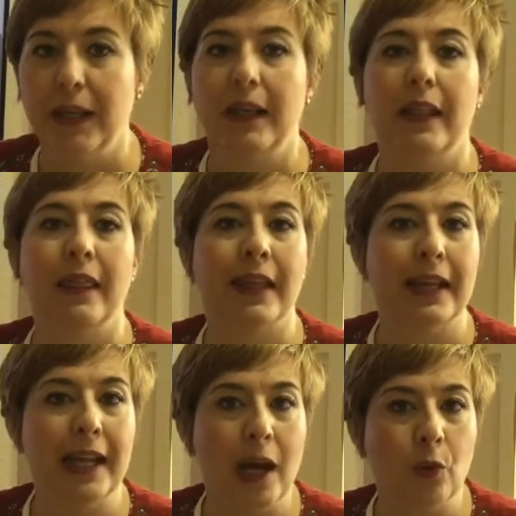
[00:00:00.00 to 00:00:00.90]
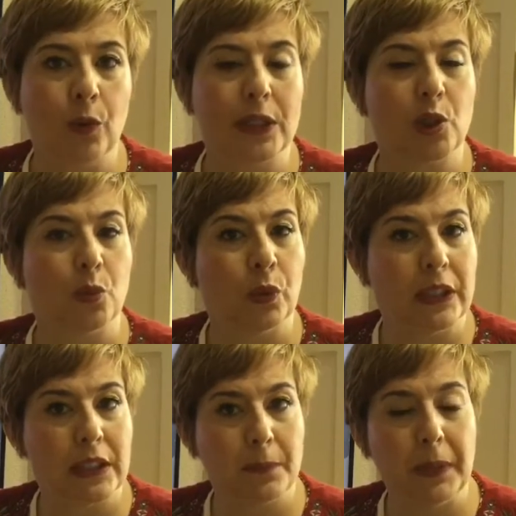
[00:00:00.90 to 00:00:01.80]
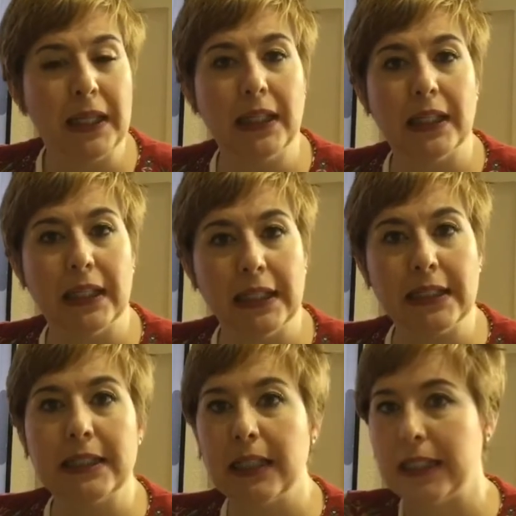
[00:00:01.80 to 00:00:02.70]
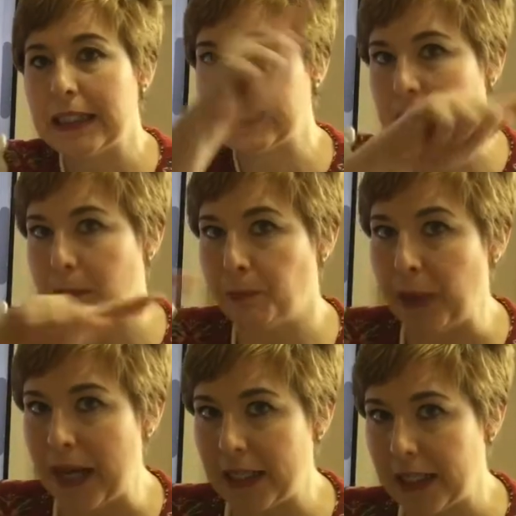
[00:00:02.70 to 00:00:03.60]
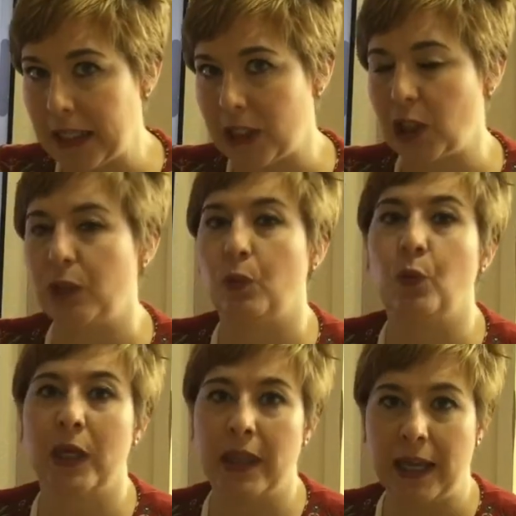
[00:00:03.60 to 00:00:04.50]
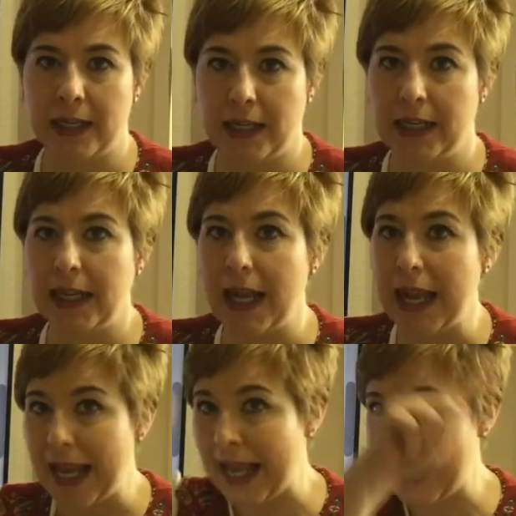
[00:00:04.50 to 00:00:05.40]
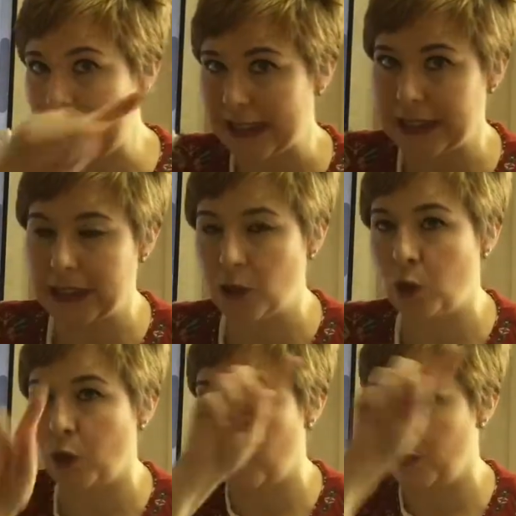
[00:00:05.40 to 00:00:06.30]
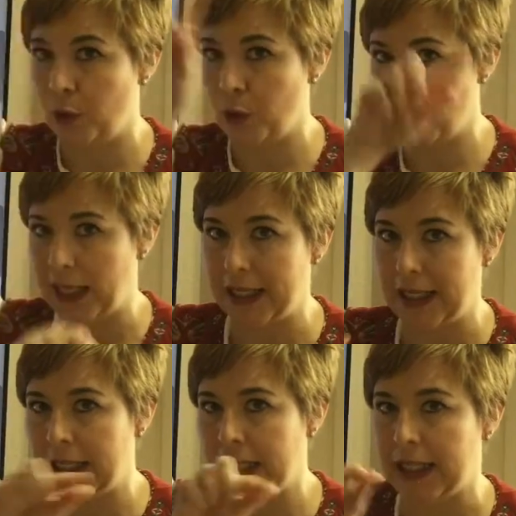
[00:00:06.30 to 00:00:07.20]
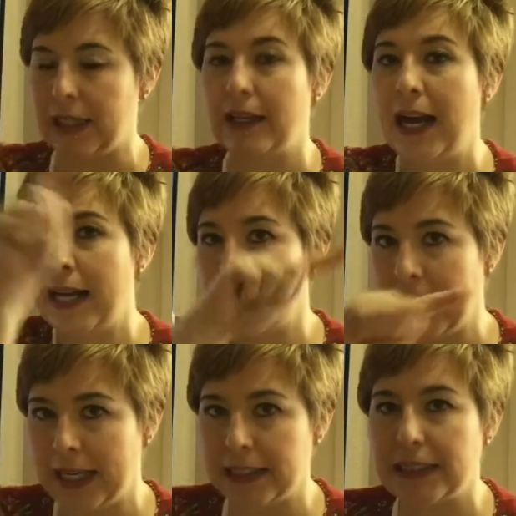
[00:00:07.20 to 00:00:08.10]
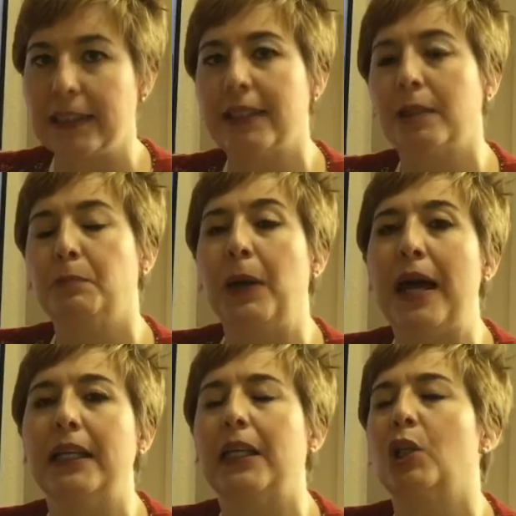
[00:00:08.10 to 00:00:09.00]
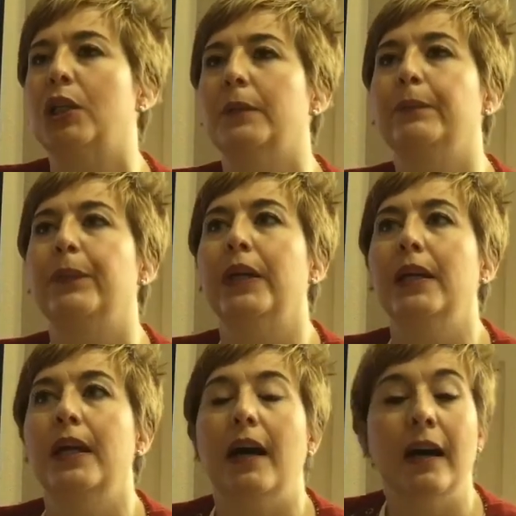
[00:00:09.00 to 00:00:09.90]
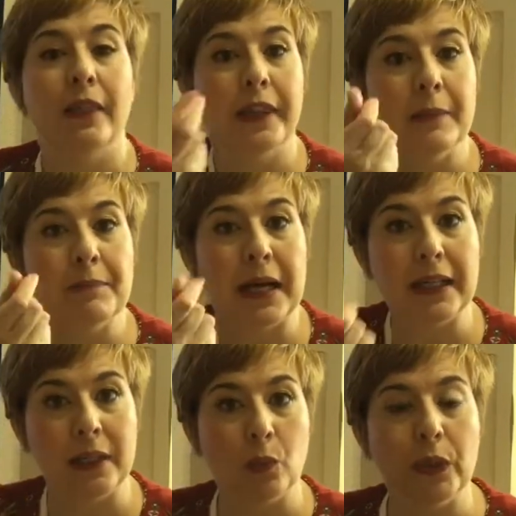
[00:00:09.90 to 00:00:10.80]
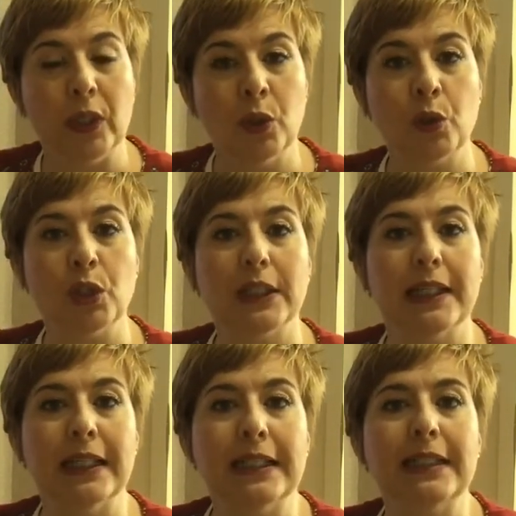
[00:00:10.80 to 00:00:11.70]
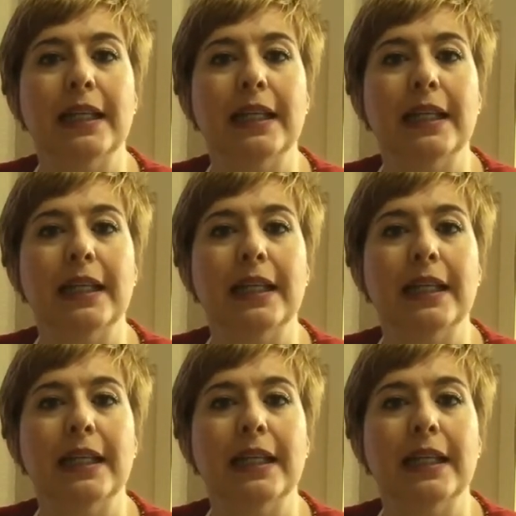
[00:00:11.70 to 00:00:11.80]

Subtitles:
The language we speak is Spanish with an S, not an E, an S, Spanish. And the money we use is